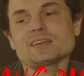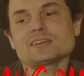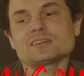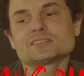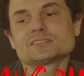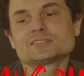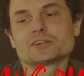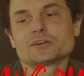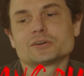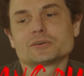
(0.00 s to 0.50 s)

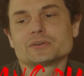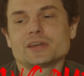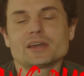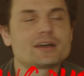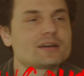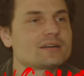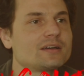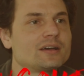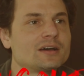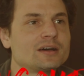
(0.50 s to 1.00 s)
So
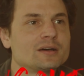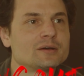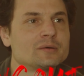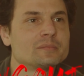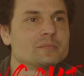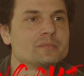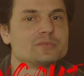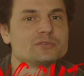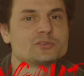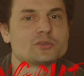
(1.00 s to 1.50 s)
yeah,
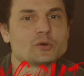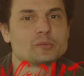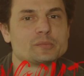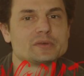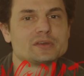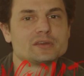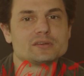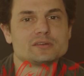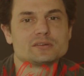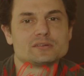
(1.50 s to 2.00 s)
um,
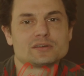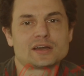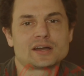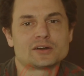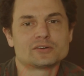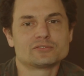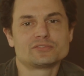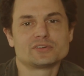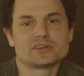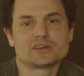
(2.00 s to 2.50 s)
Dolby
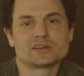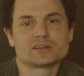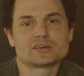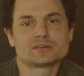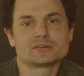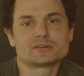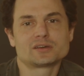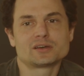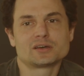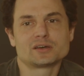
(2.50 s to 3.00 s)
outfitted
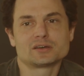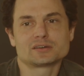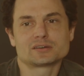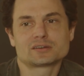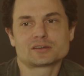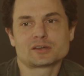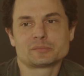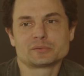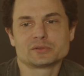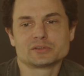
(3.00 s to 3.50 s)
a, a
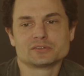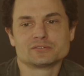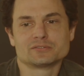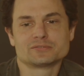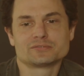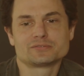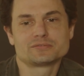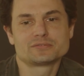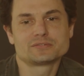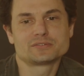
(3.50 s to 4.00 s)
couple of
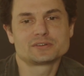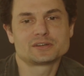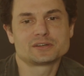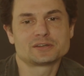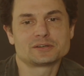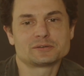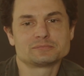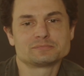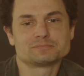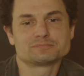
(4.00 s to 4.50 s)

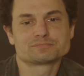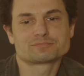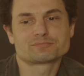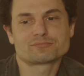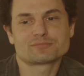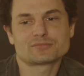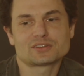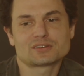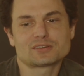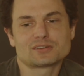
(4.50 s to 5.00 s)
um,
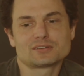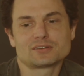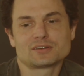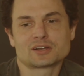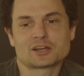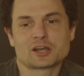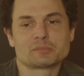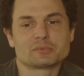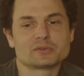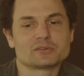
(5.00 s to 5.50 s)
a
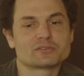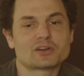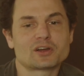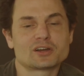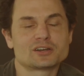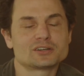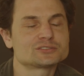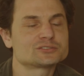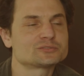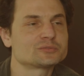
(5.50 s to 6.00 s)
couple of
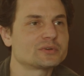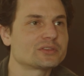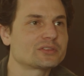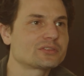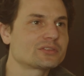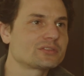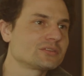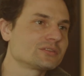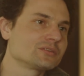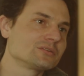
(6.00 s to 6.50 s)
cars with
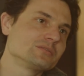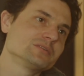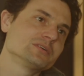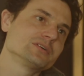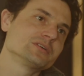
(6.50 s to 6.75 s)
with